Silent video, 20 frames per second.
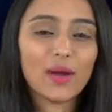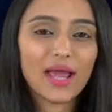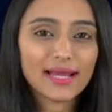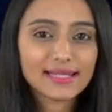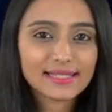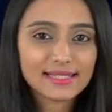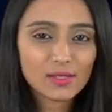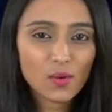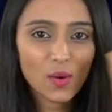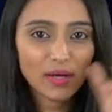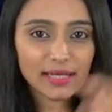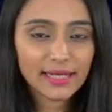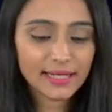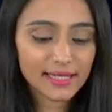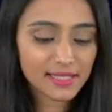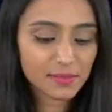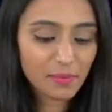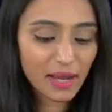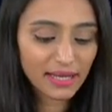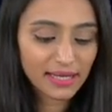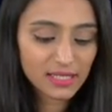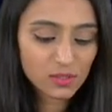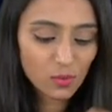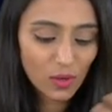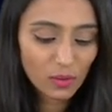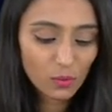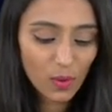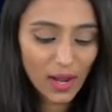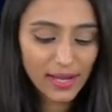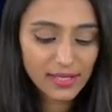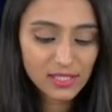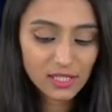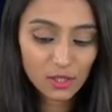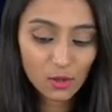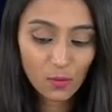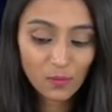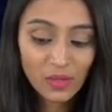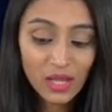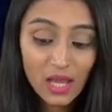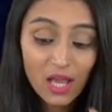X coordinate is minus one, y is
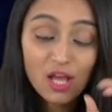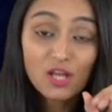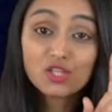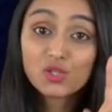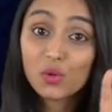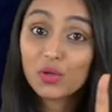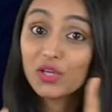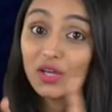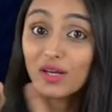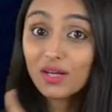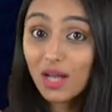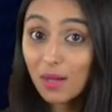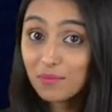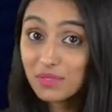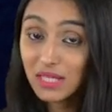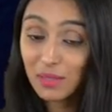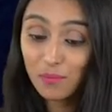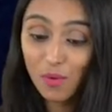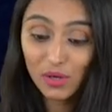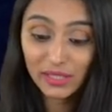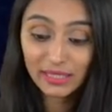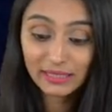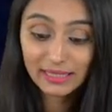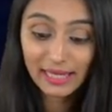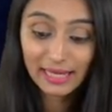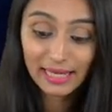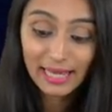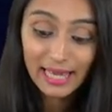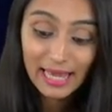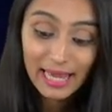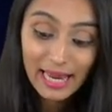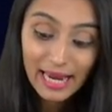zero. So here comes the important thing.